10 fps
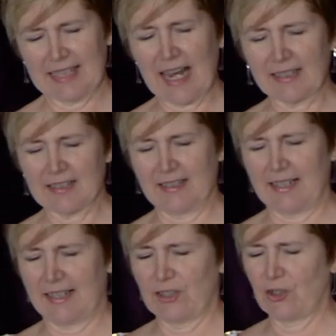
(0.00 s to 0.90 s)
it's
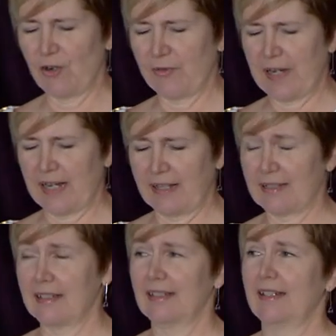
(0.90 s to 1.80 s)
excellent. Show of
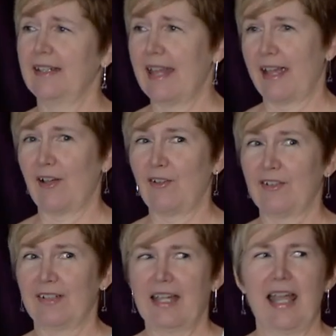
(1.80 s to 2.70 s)
hands now
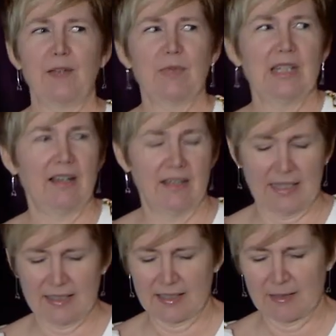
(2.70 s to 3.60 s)
and be
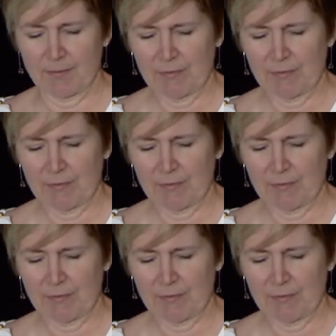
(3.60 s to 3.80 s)
honest.